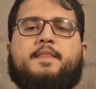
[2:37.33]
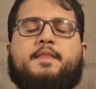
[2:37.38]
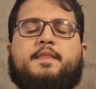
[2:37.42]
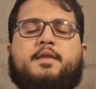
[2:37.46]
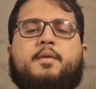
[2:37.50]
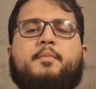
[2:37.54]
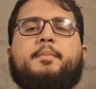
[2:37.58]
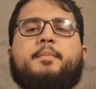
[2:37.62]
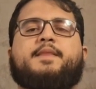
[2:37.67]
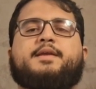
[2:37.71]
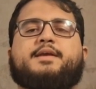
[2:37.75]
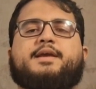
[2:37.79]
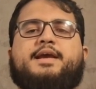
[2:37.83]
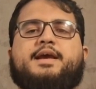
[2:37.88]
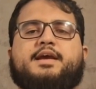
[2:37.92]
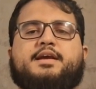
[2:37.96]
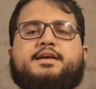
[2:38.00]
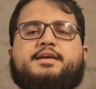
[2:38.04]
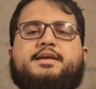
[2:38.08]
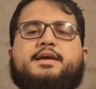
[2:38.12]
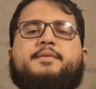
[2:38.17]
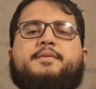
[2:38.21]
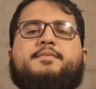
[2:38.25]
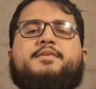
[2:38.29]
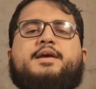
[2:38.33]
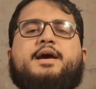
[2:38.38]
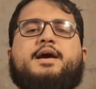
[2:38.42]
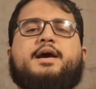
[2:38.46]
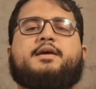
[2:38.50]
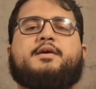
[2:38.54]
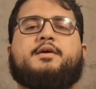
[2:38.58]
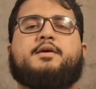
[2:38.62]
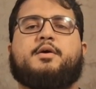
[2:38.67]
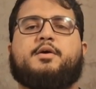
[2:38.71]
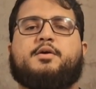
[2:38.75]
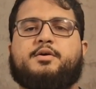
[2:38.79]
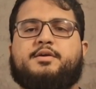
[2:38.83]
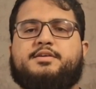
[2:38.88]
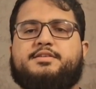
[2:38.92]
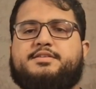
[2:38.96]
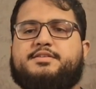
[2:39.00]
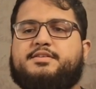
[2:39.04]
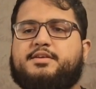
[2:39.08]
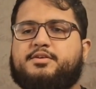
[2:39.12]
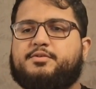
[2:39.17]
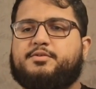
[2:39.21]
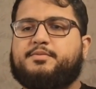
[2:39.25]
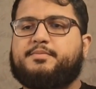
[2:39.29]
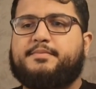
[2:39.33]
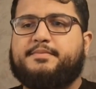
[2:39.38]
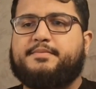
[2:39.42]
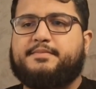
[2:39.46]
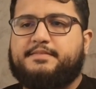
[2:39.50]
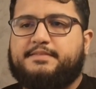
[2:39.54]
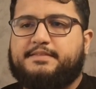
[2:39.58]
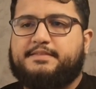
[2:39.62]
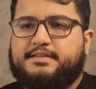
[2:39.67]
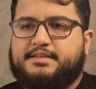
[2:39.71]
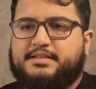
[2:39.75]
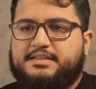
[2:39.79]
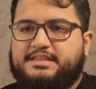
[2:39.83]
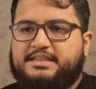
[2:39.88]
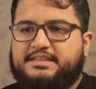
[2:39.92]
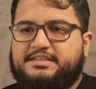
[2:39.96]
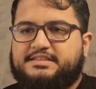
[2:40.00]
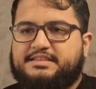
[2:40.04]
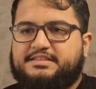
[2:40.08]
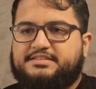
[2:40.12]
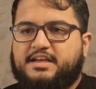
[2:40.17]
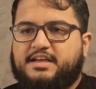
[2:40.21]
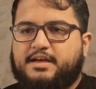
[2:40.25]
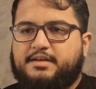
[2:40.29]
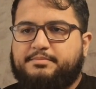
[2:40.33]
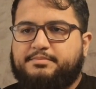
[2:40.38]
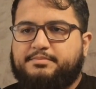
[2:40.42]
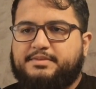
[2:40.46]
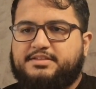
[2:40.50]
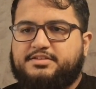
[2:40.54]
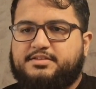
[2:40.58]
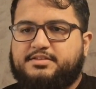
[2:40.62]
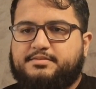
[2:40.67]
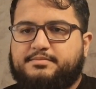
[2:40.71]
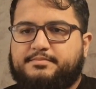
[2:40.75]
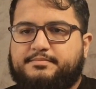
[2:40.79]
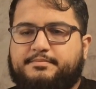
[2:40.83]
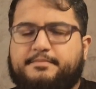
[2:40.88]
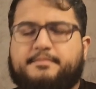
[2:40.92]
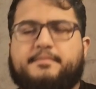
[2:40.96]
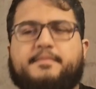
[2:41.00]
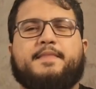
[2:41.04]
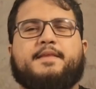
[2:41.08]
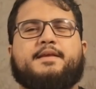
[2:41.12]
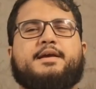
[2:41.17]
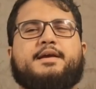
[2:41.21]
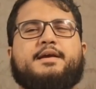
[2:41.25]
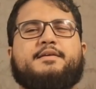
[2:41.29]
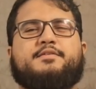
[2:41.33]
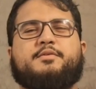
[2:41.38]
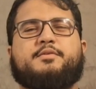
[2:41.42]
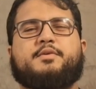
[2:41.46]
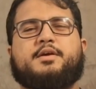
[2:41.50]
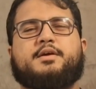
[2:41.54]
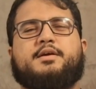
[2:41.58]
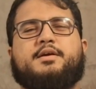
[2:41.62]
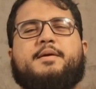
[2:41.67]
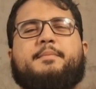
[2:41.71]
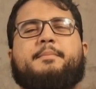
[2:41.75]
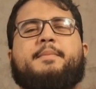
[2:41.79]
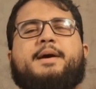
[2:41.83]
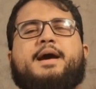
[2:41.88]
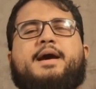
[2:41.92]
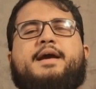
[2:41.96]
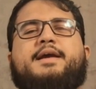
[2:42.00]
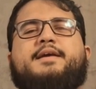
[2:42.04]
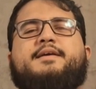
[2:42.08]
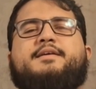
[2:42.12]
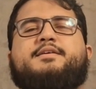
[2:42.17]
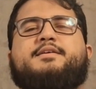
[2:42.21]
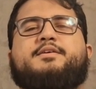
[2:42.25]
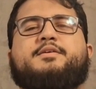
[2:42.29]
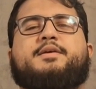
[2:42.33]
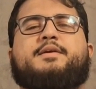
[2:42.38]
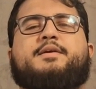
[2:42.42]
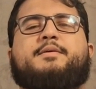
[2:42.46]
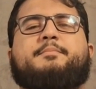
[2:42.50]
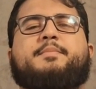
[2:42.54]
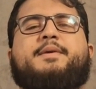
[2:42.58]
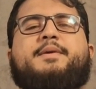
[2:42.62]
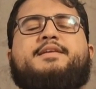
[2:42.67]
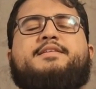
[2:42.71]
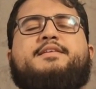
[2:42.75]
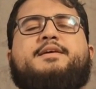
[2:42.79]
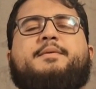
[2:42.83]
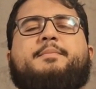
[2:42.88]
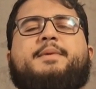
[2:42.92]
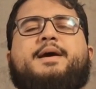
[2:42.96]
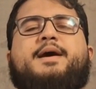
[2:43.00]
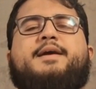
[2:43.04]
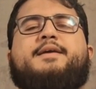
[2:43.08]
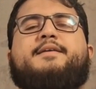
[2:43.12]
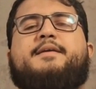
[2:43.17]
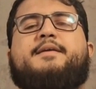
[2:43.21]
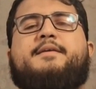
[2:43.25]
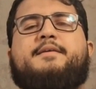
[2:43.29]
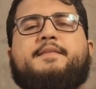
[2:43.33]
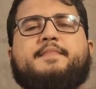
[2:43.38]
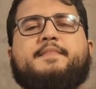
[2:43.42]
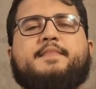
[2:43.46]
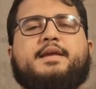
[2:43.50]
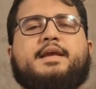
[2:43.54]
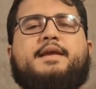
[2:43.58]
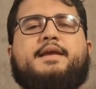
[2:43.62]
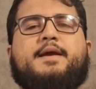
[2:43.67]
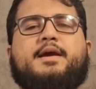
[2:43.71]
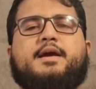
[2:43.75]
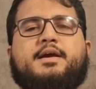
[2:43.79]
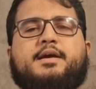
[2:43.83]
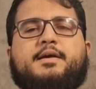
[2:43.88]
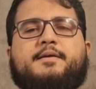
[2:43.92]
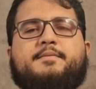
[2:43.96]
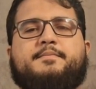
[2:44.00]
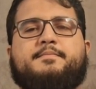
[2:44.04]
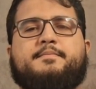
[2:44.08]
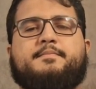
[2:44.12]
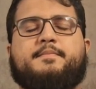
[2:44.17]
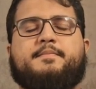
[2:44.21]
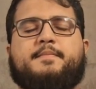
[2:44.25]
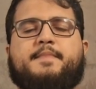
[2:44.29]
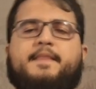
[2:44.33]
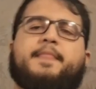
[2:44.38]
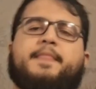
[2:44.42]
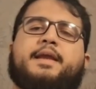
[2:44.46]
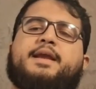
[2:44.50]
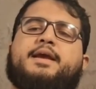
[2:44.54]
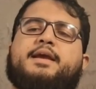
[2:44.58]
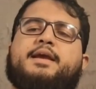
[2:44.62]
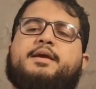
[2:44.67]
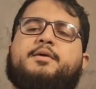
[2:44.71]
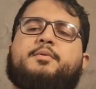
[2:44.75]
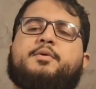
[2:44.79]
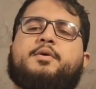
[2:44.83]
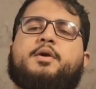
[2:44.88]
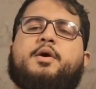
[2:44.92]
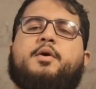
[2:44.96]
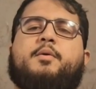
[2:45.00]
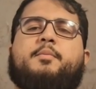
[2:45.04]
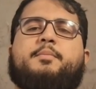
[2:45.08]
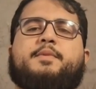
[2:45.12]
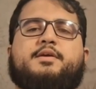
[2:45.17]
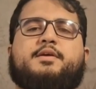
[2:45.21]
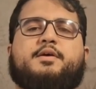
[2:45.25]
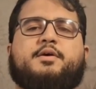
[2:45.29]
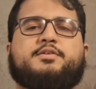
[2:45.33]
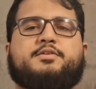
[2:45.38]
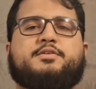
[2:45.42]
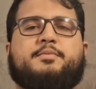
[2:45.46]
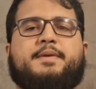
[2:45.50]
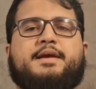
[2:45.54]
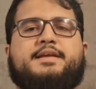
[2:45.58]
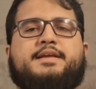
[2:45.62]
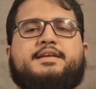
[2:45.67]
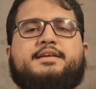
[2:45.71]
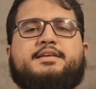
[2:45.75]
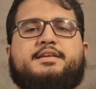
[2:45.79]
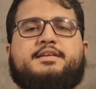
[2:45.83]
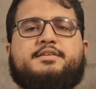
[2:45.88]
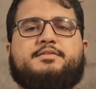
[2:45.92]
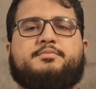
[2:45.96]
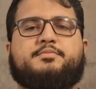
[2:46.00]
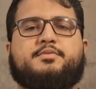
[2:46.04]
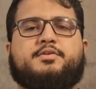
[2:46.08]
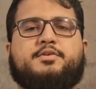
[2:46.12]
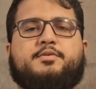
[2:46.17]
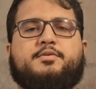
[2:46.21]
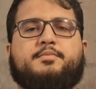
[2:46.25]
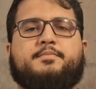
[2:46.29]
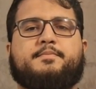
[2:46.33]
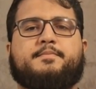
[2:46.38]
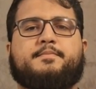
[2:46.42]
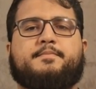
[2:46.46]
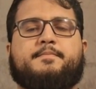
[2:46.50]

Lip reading: Open the LLM chat also in the top menu. If you are on a Mac, you can press Command L, and it will open automatically for you.